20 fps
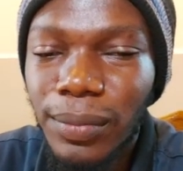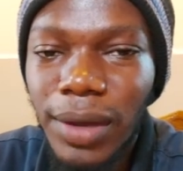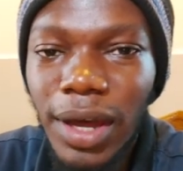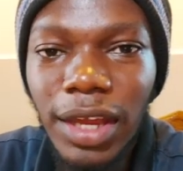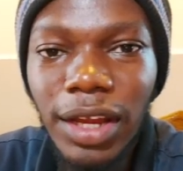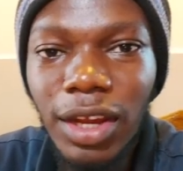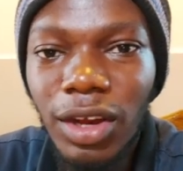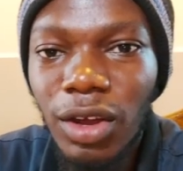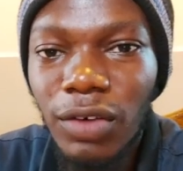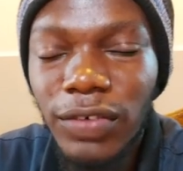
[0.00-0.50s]

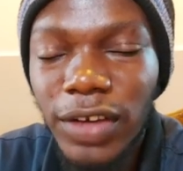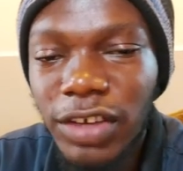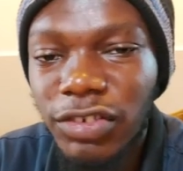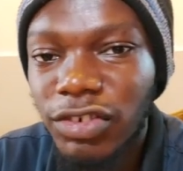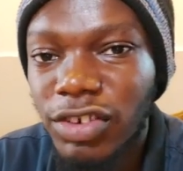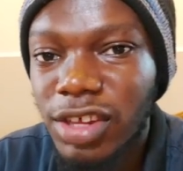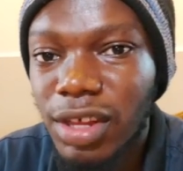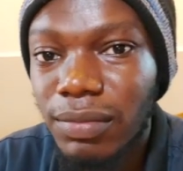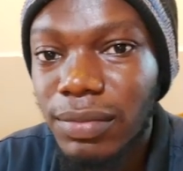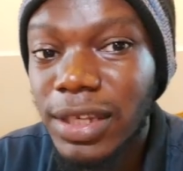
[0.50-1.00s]
And a lot of
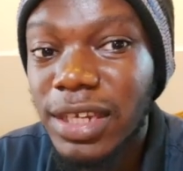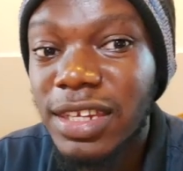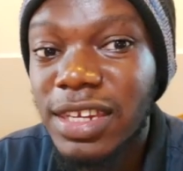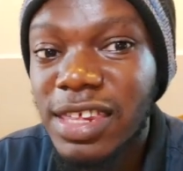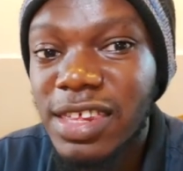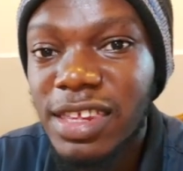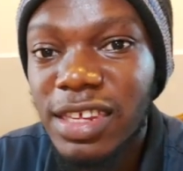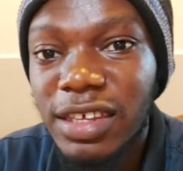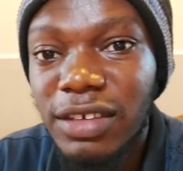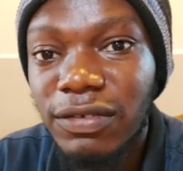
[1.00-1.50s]
Nigerians are being
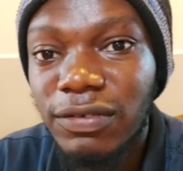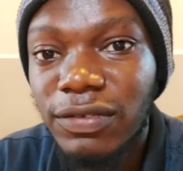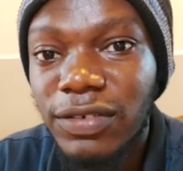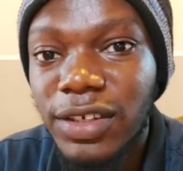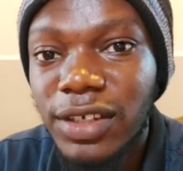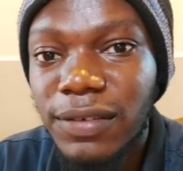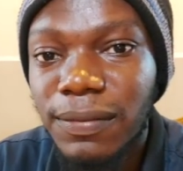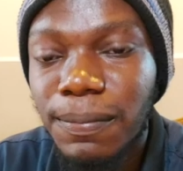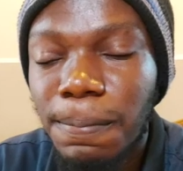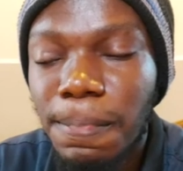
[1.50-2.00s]

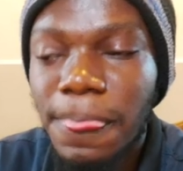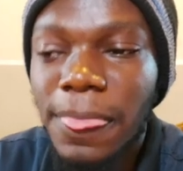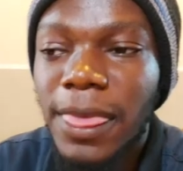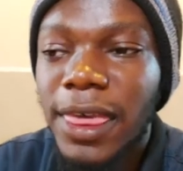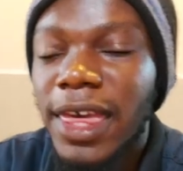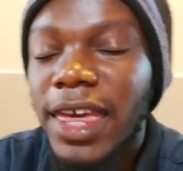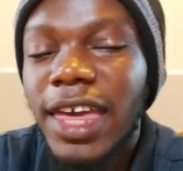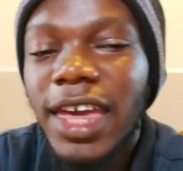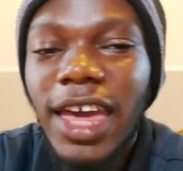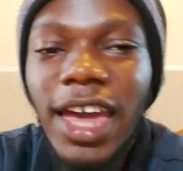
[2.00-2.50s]
deceived.
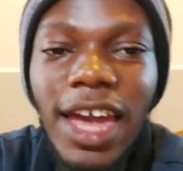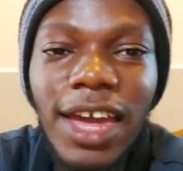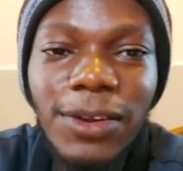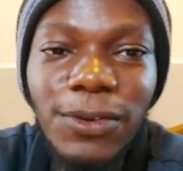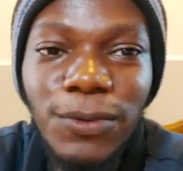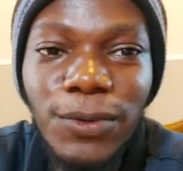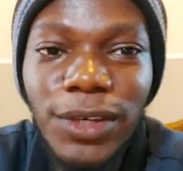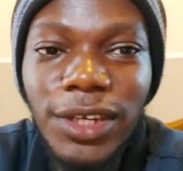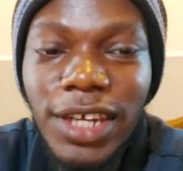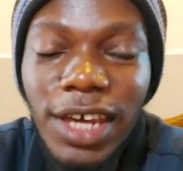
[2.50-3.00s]

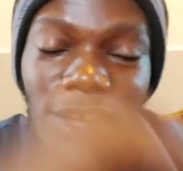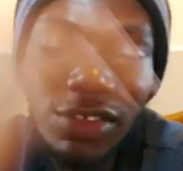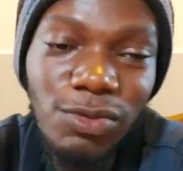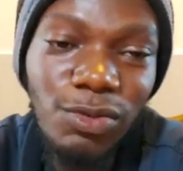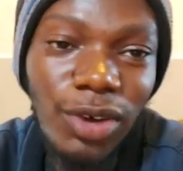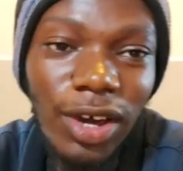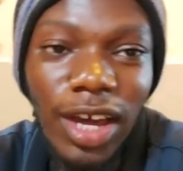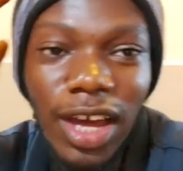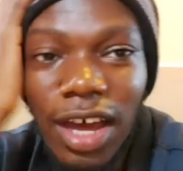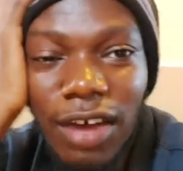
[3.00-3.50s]
Anyway, that's
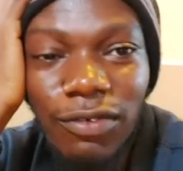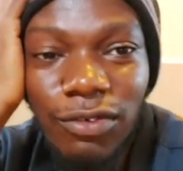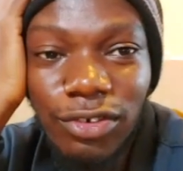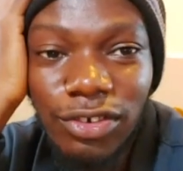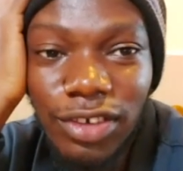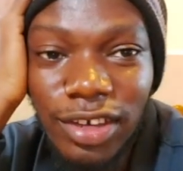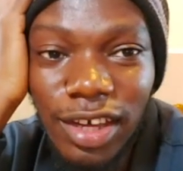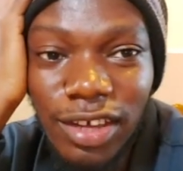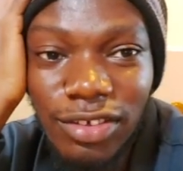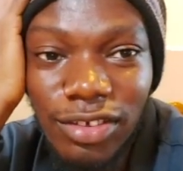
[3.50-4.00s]
what I have for
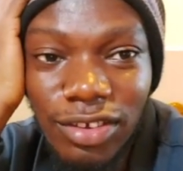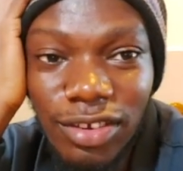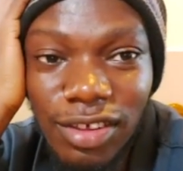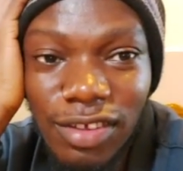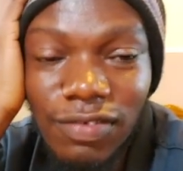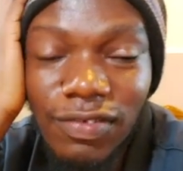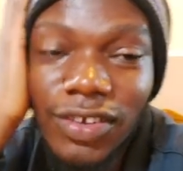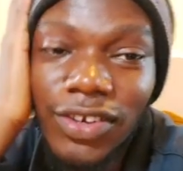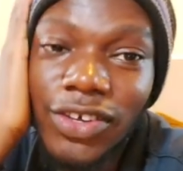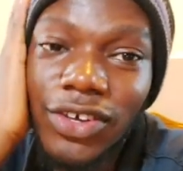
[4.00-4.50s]
you guys on
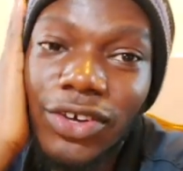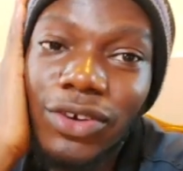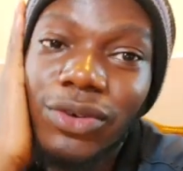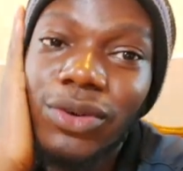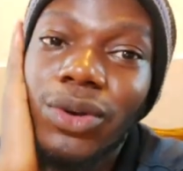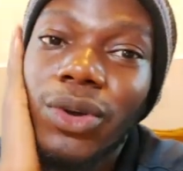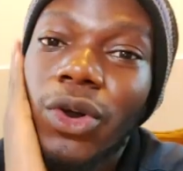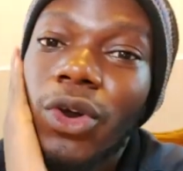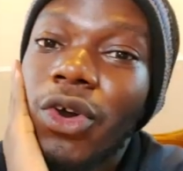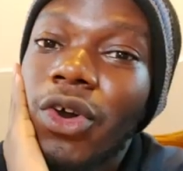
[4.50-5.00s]
this video.
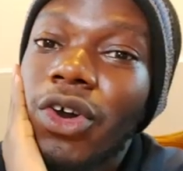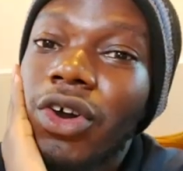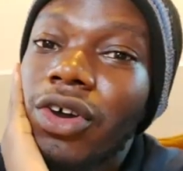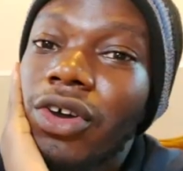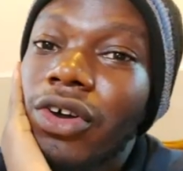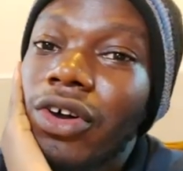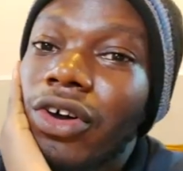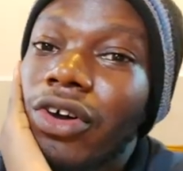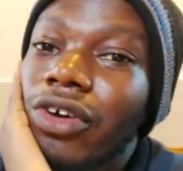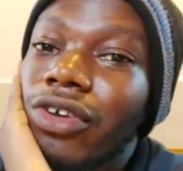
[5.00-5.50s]

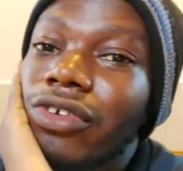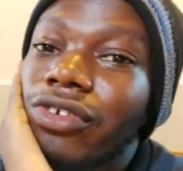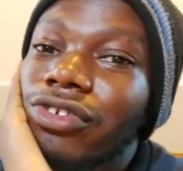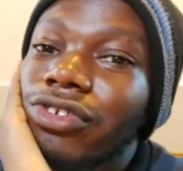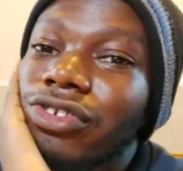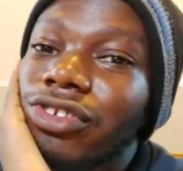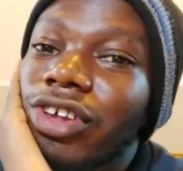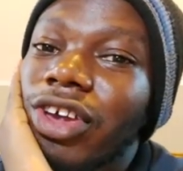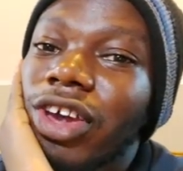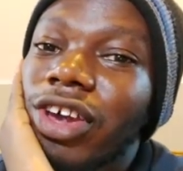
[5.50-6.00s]

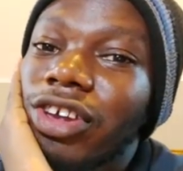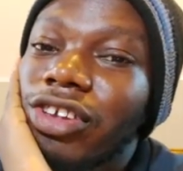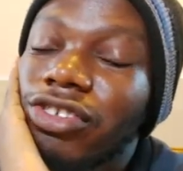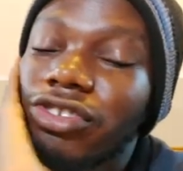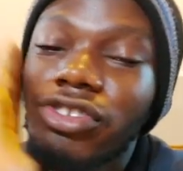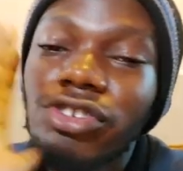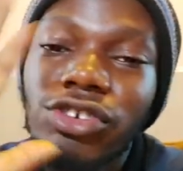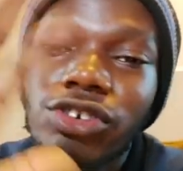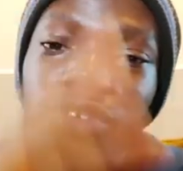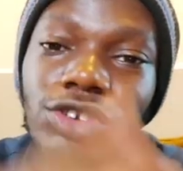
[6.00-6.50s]
Stay
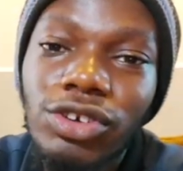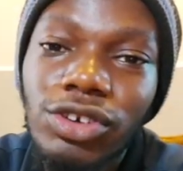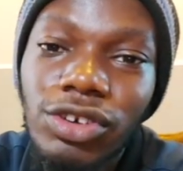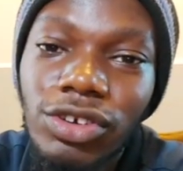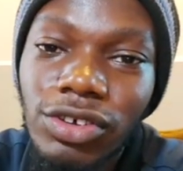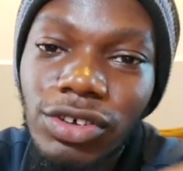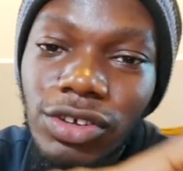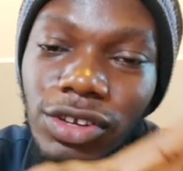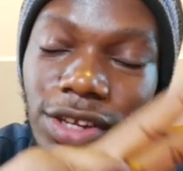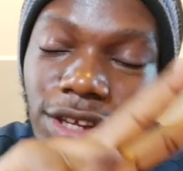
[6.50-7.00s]

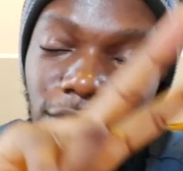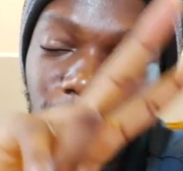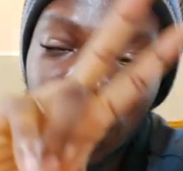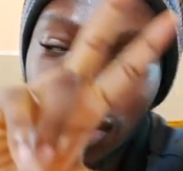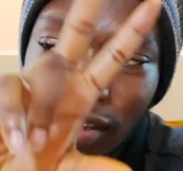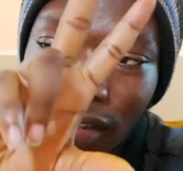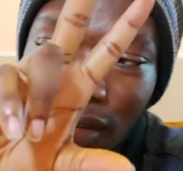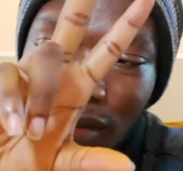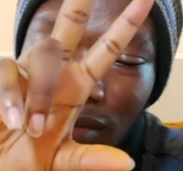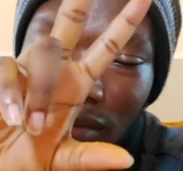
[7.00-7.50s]
tuned.
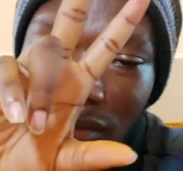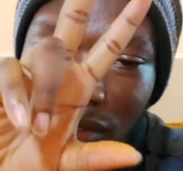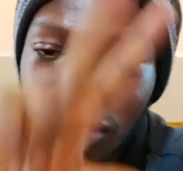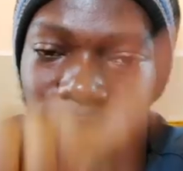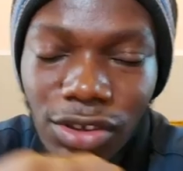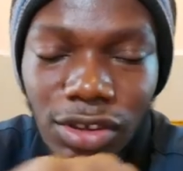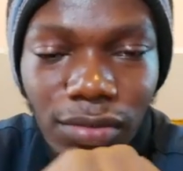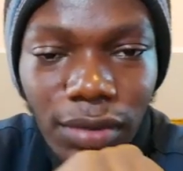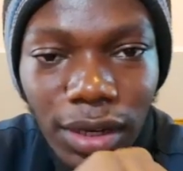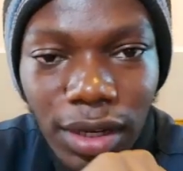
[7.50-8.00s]

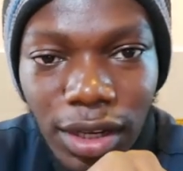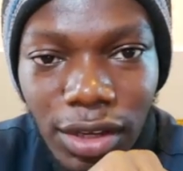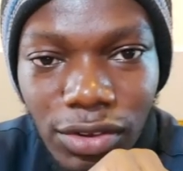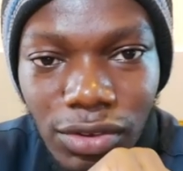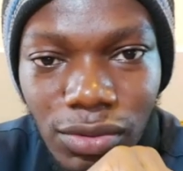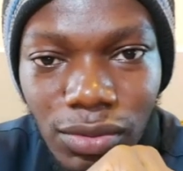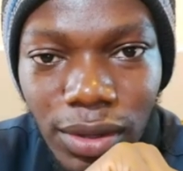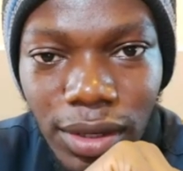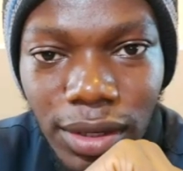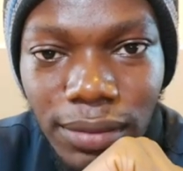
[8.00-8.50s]
See you in my
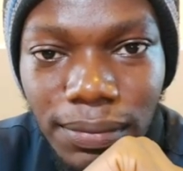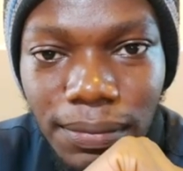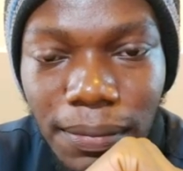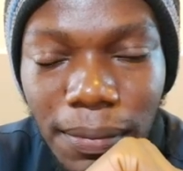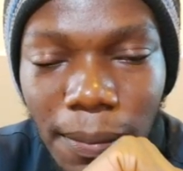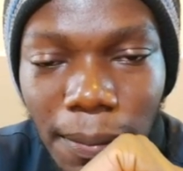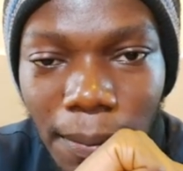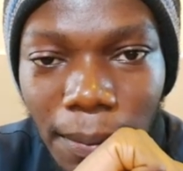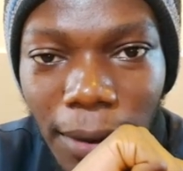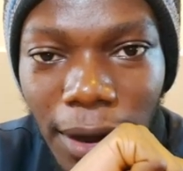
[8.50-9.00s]
next one.
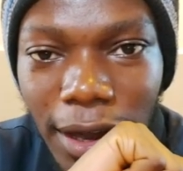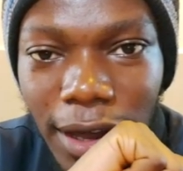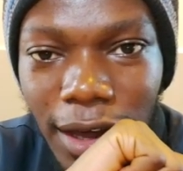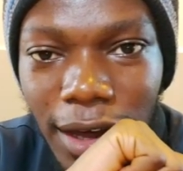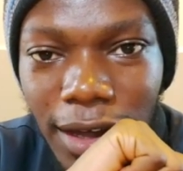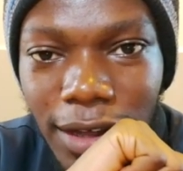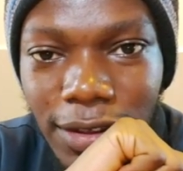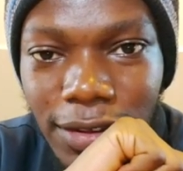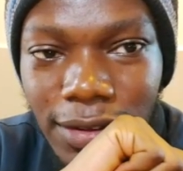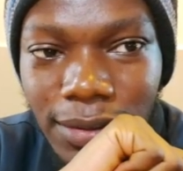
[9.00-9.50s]
Bye
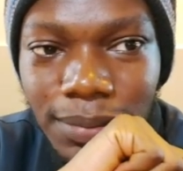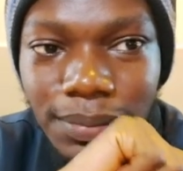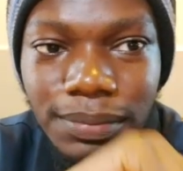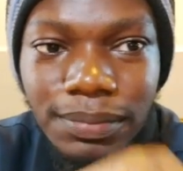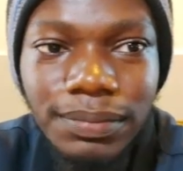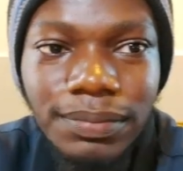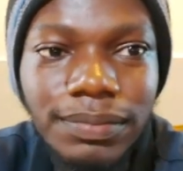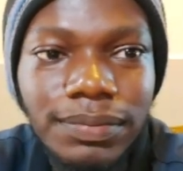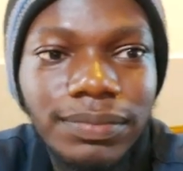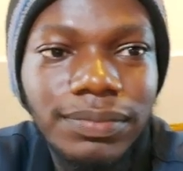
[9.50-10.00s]

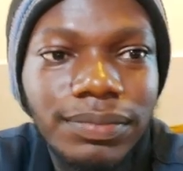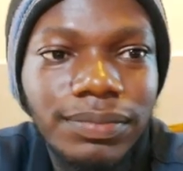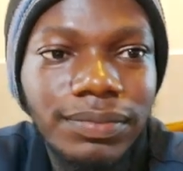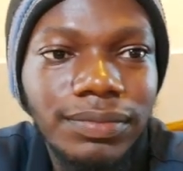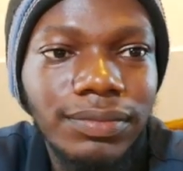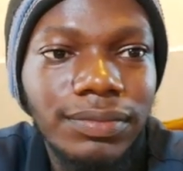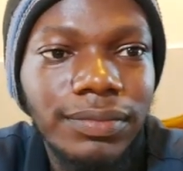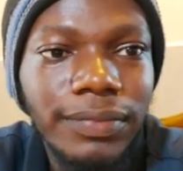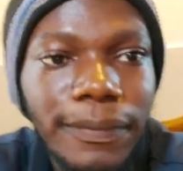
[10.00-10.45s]
guys.